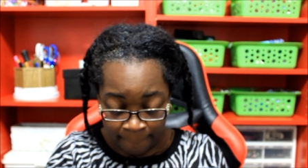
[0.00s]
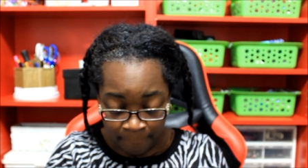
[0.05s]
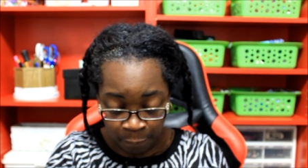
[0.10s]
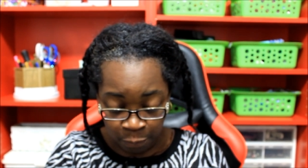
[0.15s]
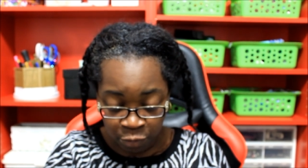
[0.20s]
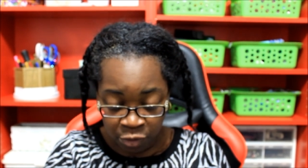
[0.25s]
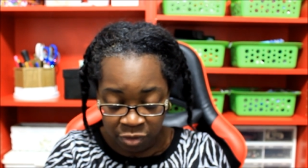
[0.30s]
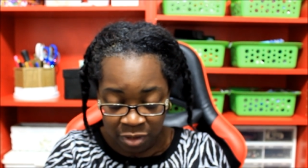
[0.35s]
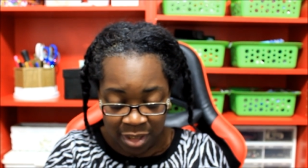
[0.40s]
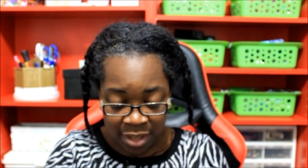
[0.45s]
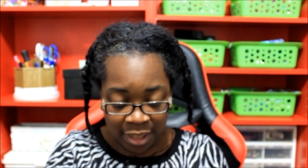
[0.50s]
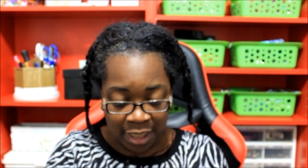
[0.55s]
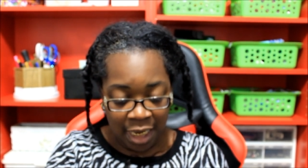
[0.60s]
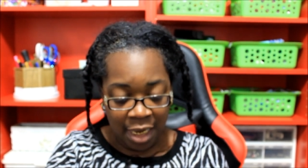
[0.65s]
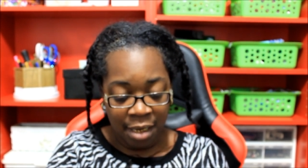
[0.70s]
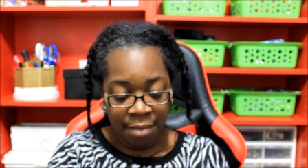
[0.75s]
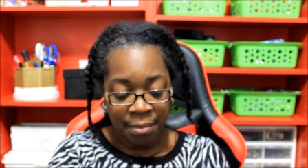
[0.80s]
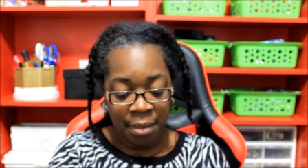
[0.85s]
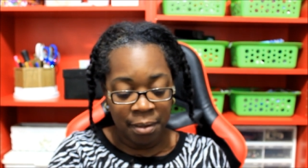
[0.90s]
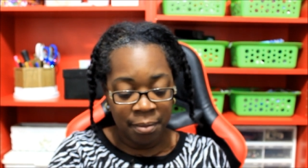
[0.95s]
I'm stressed
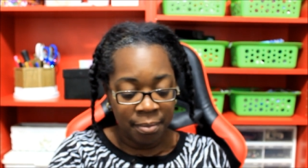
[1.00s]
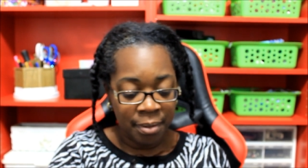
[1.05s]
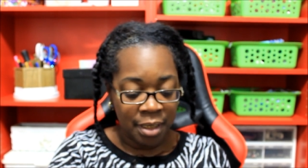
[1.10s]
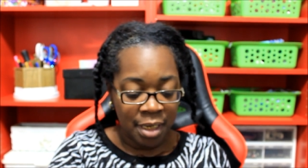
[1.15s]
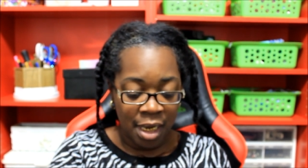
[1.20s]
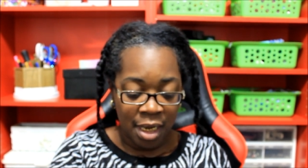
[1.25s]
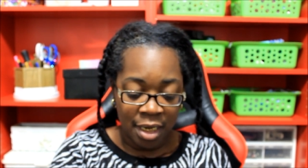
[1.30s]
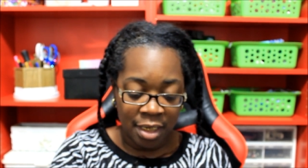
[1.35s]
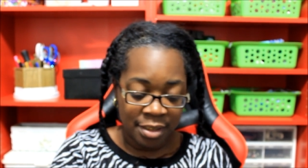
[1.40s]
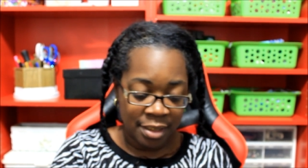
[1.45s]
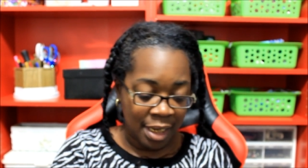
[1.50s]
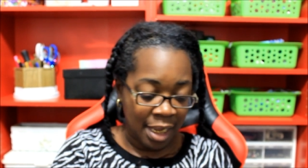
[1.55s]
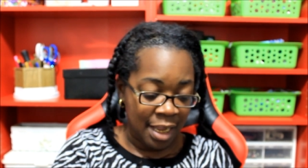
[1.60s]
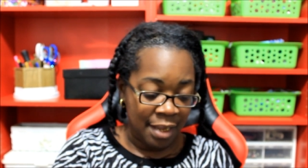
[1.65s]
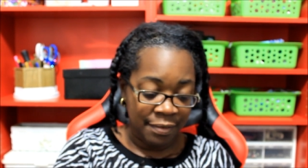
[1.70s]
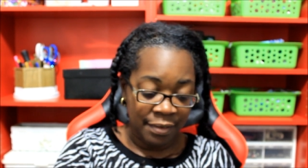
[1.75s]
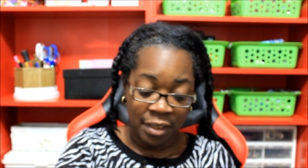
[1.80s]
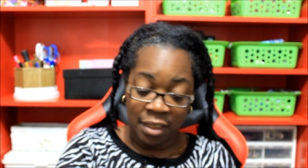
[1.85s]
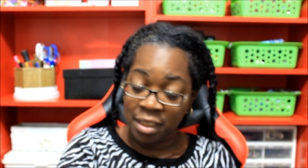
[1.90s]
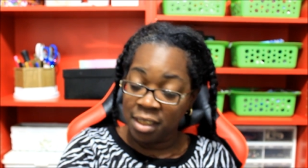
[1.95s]
out, maybe because I
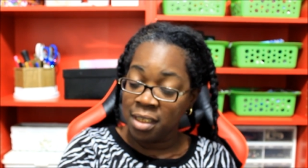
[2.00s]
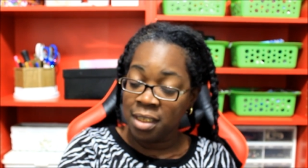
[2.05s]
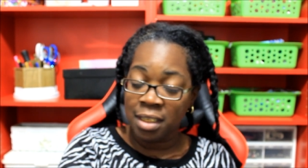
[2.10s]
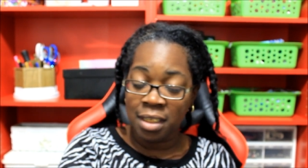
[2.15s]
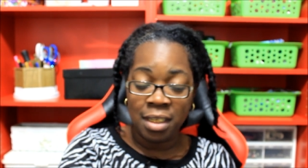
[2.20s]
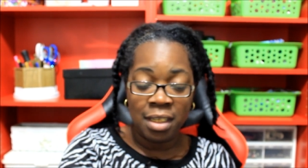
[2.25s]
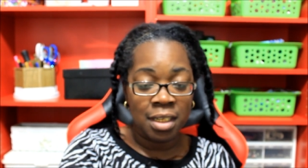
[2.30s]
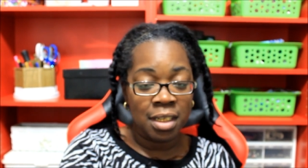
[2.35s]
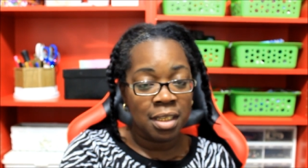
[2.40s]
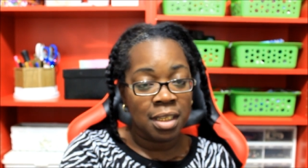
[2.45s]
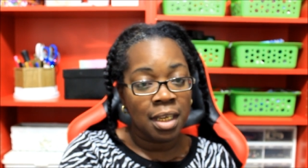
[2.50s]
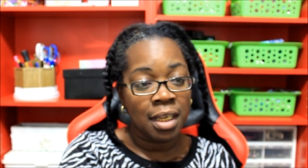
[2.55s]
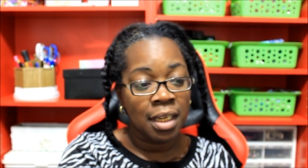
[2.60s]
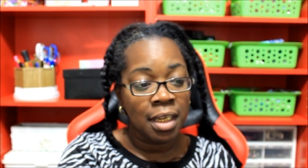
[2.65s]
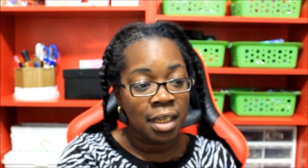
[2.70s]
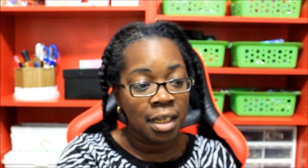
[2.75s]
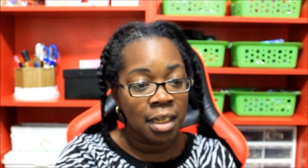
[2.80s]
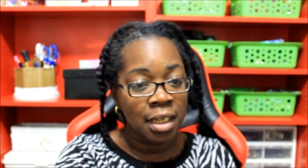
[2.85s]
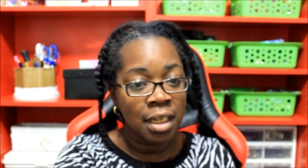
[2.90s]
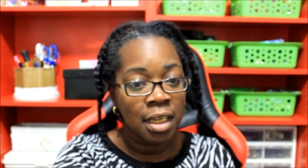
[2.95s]
haven't eaten
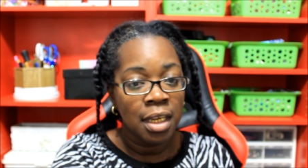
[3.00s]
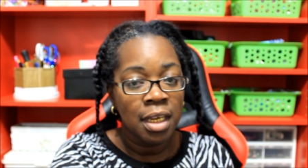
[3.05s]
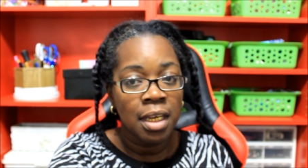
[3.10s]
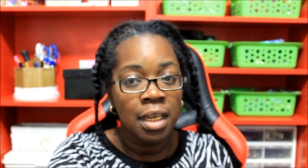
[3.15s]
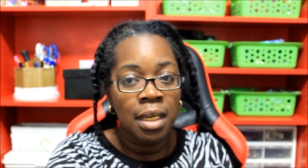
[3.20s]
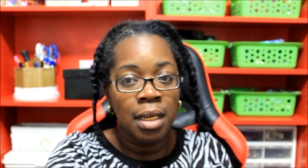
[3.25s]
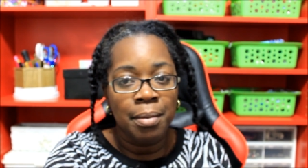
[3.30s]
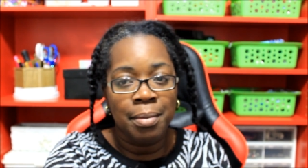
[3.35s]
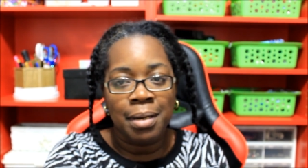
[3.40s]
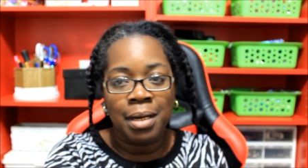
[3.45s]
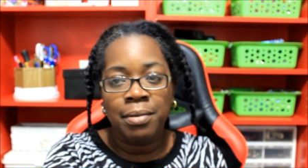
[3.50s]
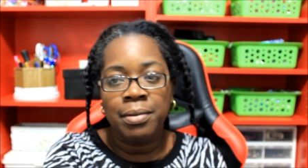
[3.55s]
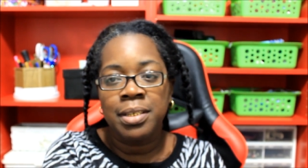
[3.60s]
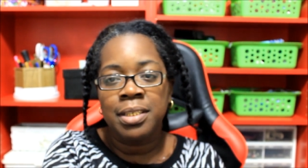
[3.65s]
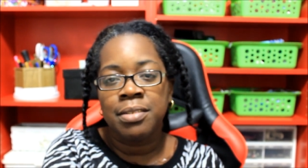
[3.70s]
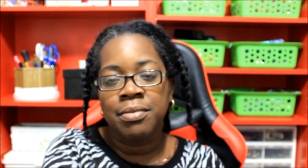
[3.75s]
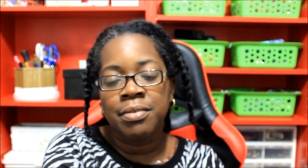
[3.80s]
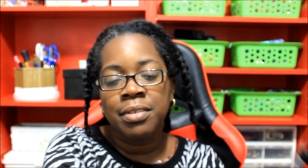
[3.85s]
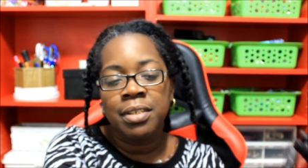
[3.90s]
anything, but I wasn't